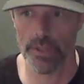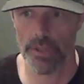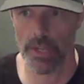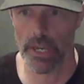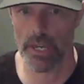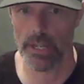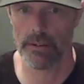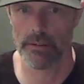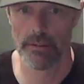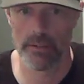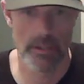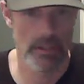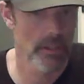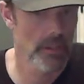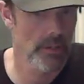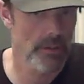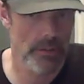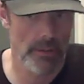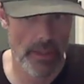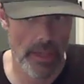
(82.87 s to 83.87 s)
it
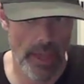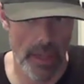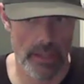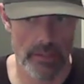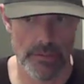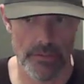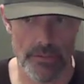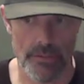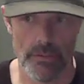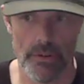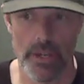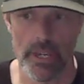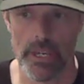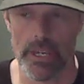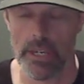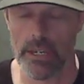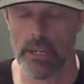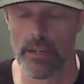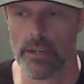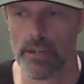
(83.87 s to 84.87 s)

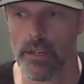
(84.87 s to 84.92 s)
hands-free